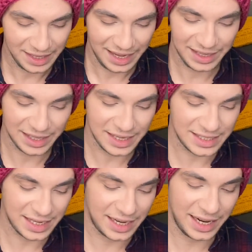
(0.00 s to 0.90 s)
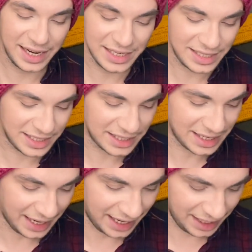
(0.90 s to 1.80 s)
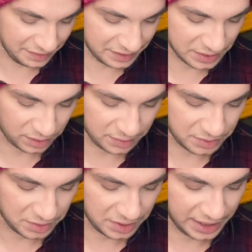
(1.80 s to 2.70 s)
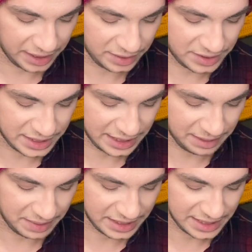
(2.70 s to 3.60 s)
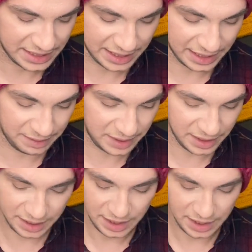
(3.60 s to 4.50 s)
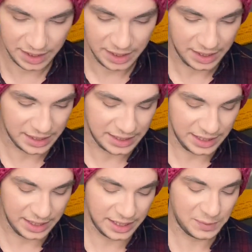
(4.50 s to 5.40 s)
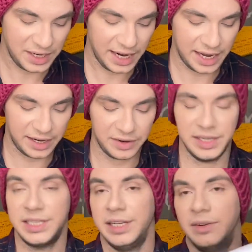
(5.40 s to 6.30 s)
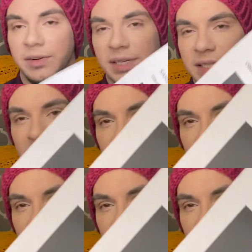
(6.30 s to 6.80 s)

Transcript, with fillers: and like I said, it is just kind of adorable and it goes step by step. Cause see, it's pretty accurate too, cause that's